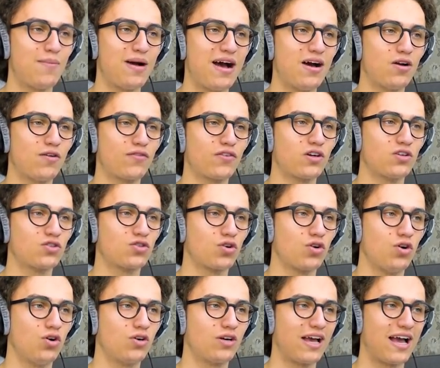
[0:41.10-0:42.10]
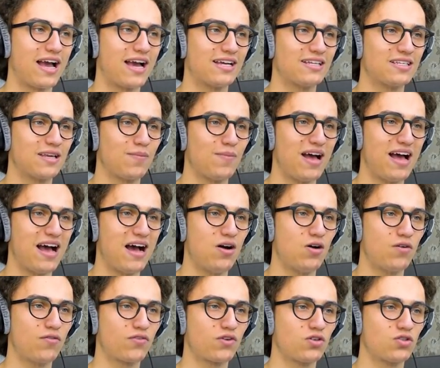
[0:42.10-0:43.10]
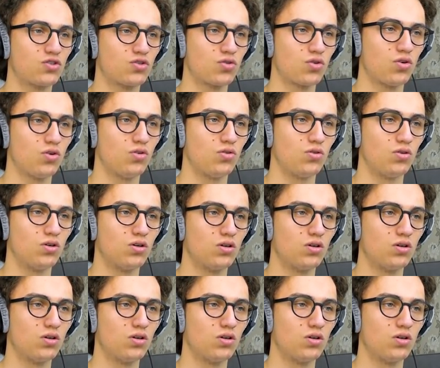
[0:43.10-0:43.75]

I'm out of control, guys. I'm out of control.